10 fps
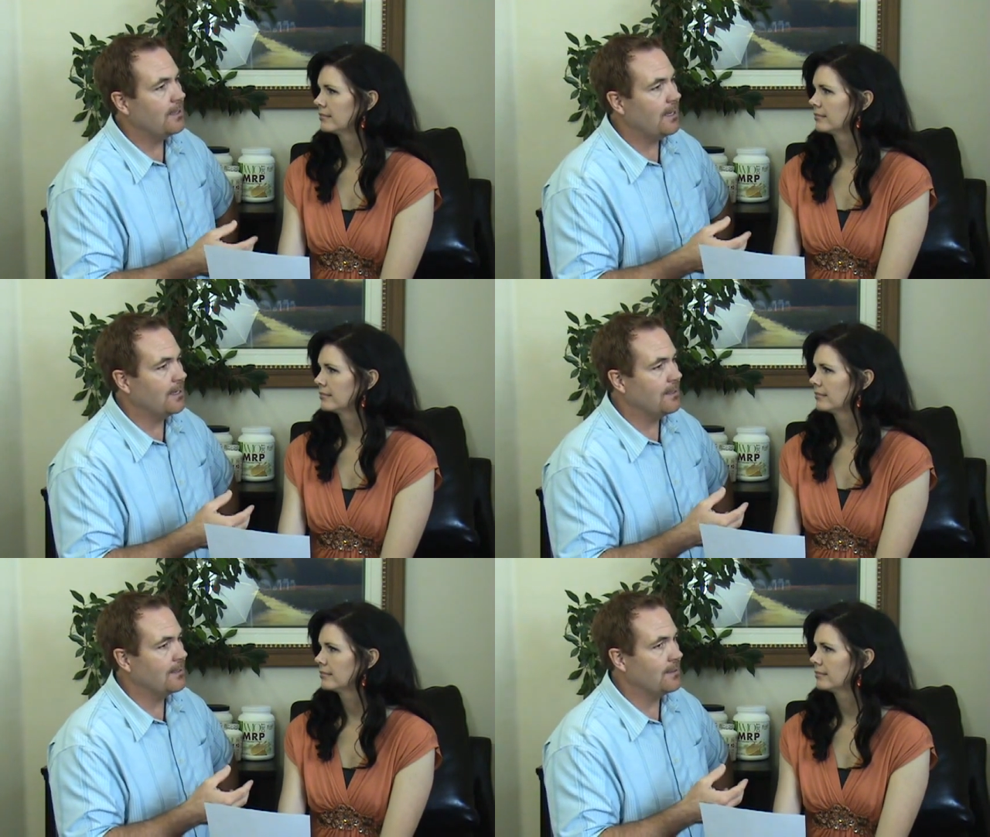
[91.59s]
Speaker 1: And
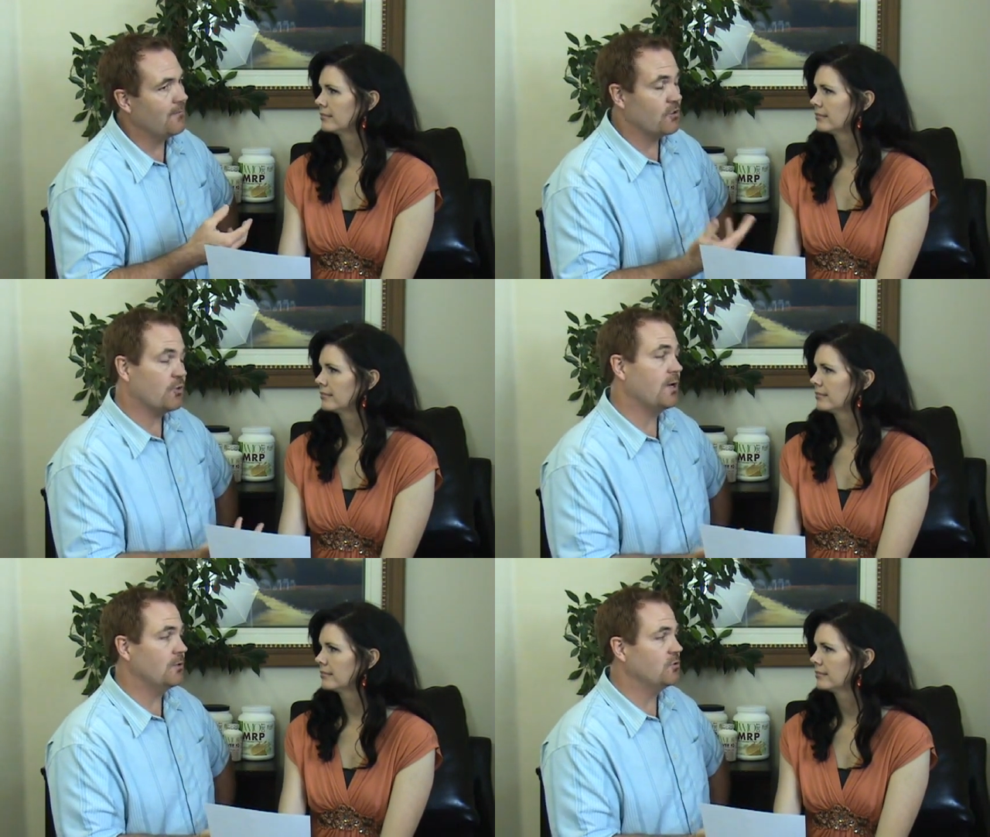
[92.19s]
then if you're
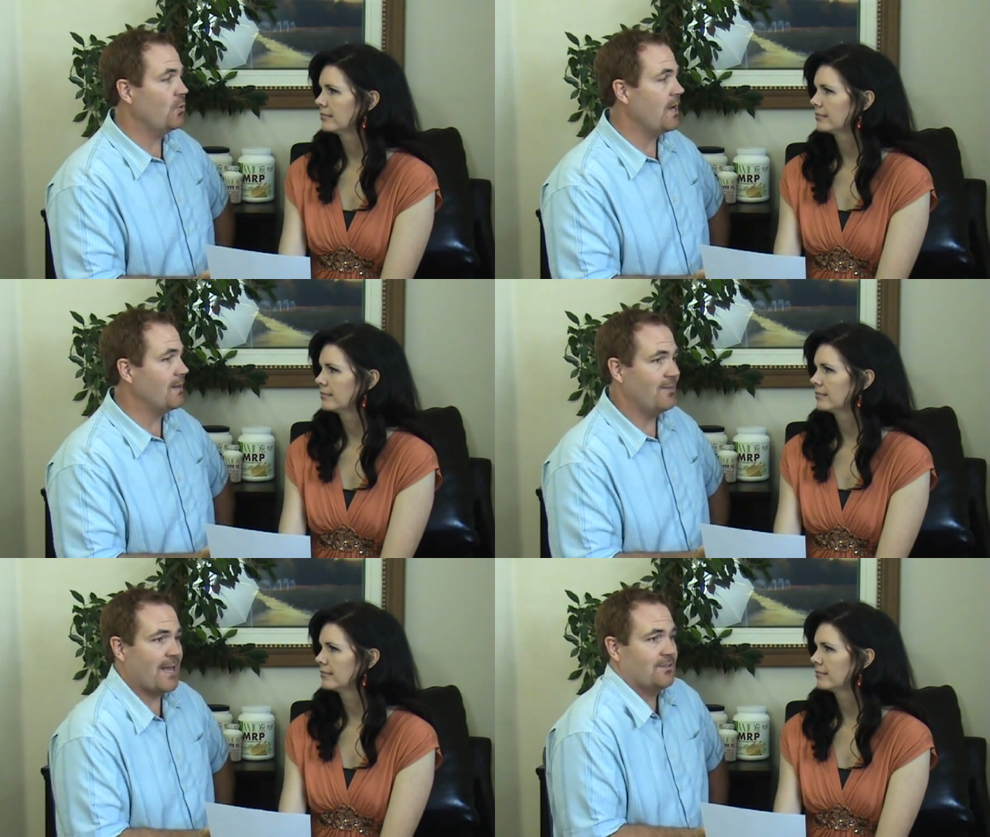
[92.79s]
trying to lose
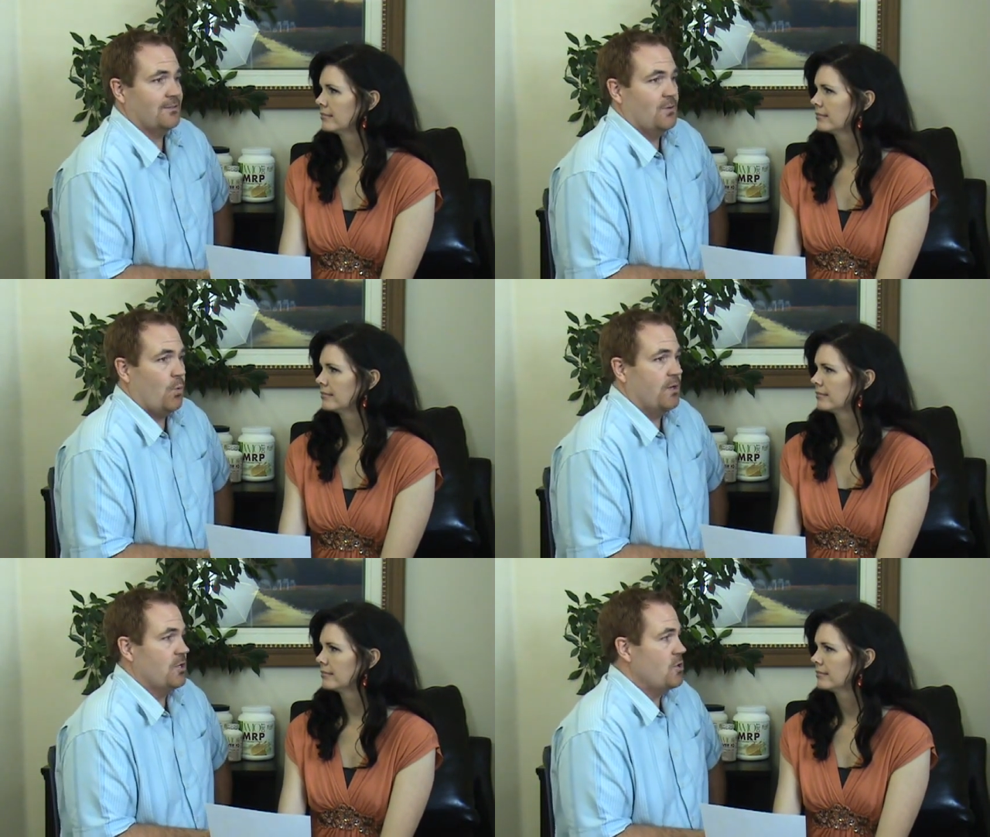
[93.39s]
weight, that's the
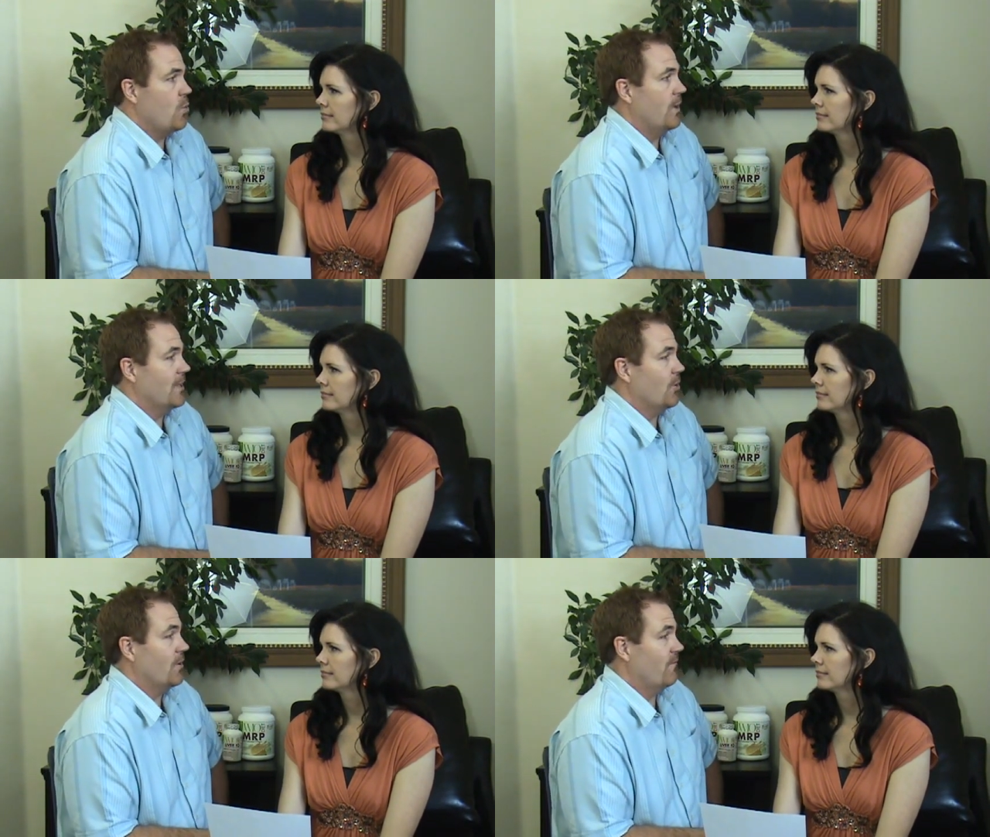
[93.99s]
one that you want to
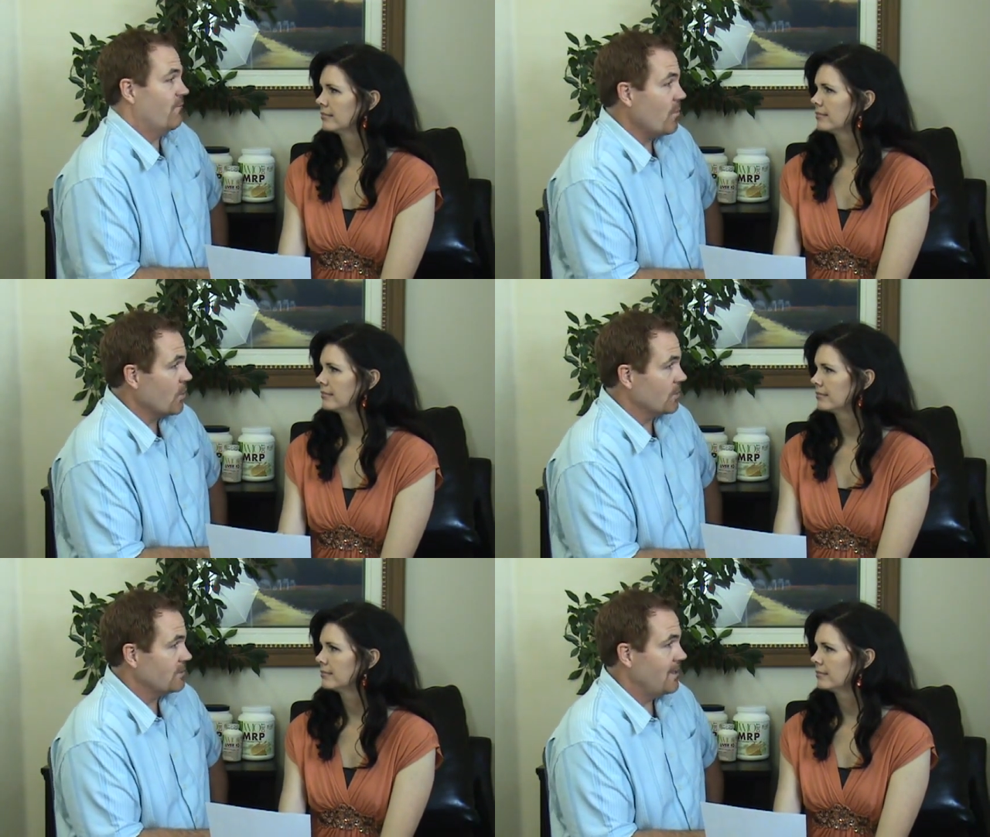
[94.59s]
get rid of
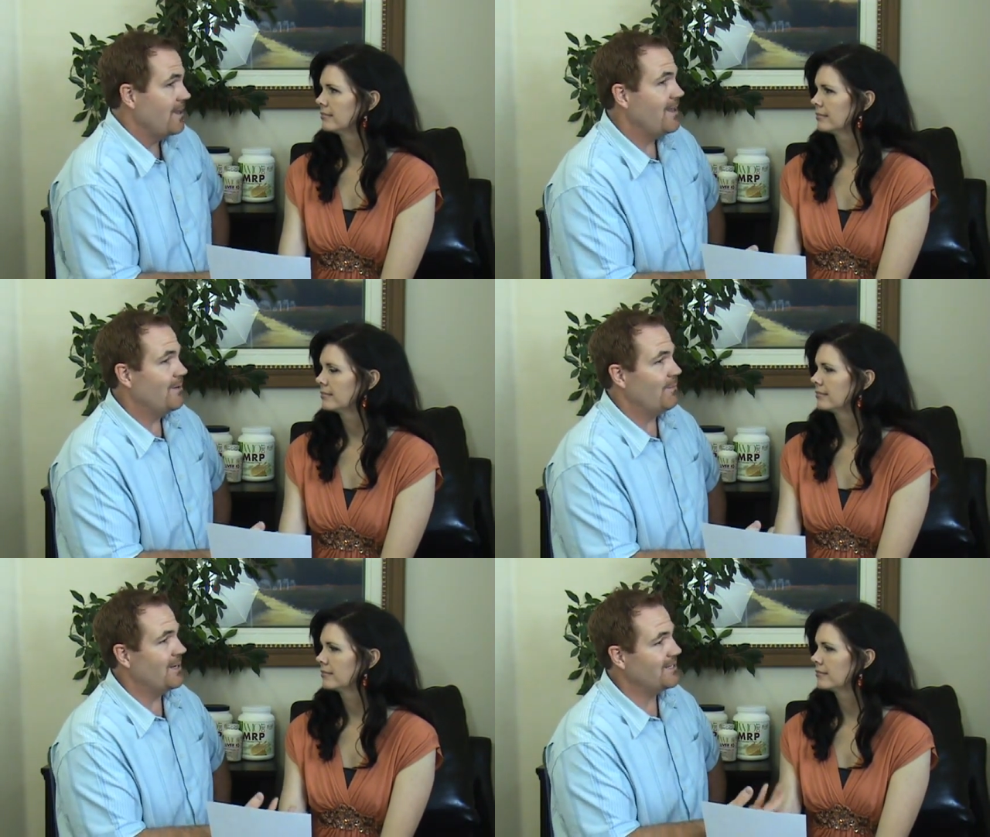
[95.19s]
first,
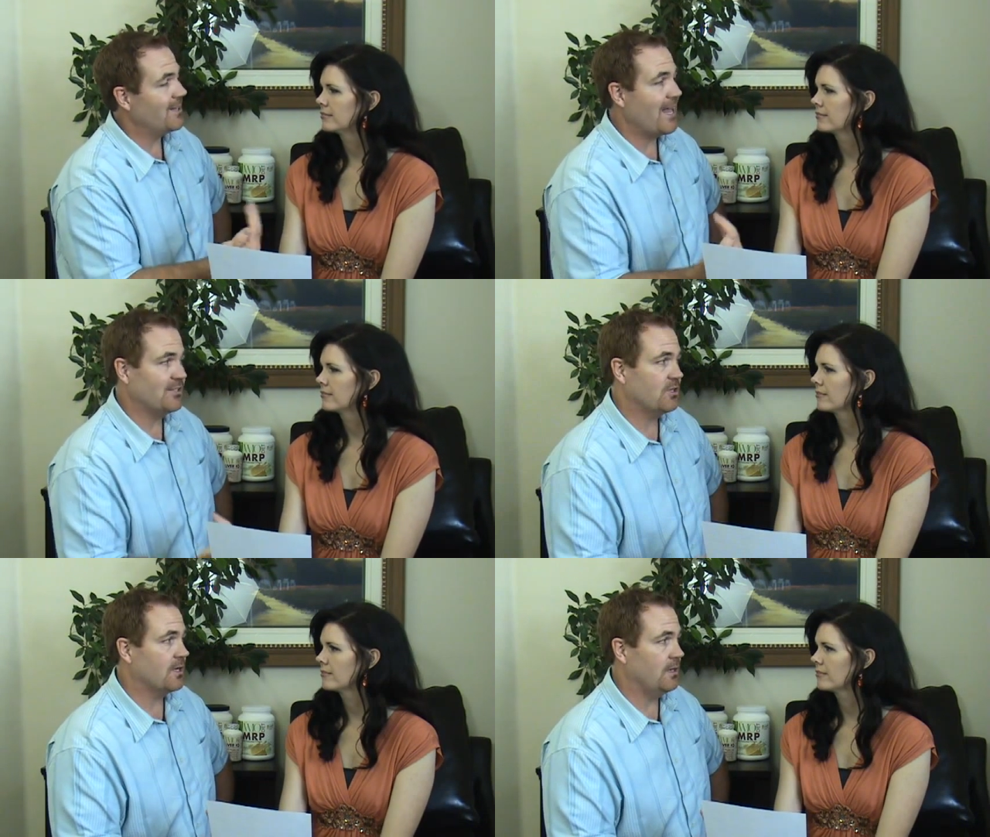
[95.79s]
but it's
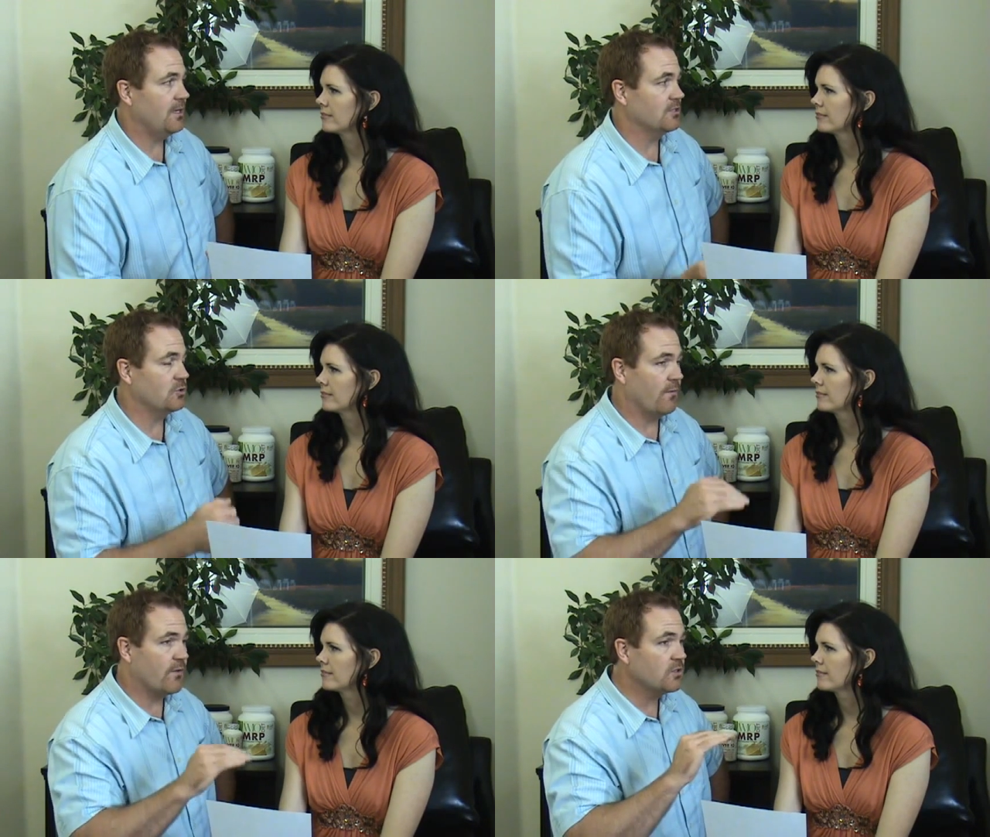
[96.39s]
last on the list.
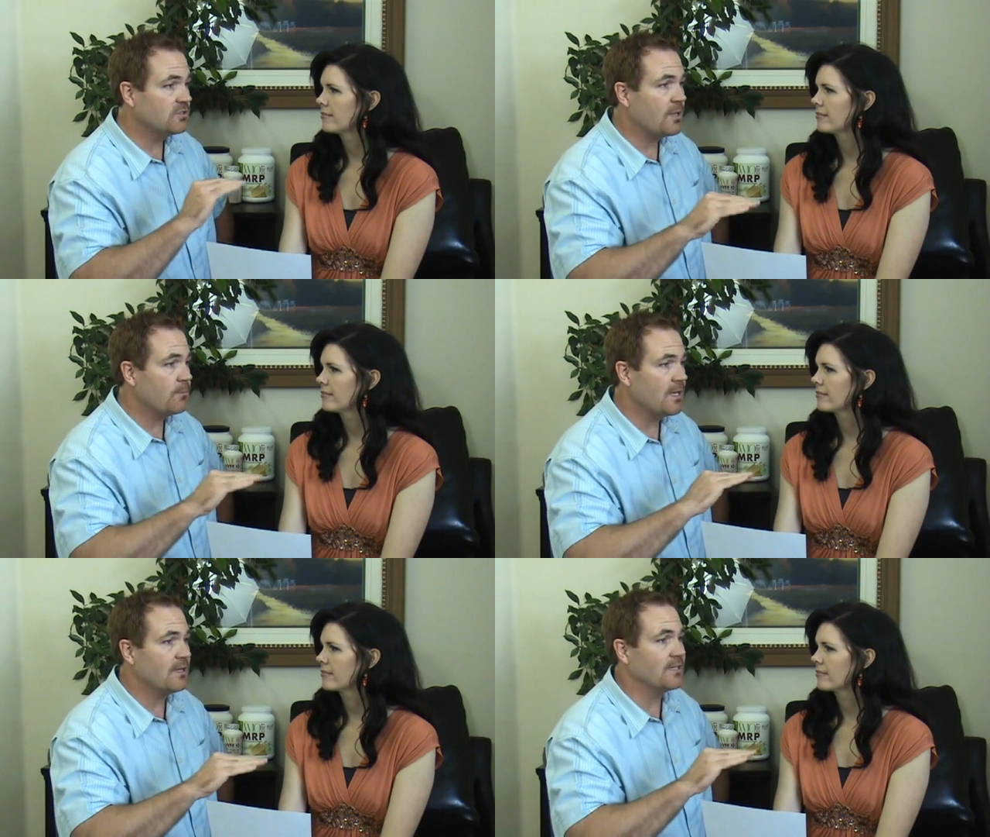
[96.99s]
So if there's something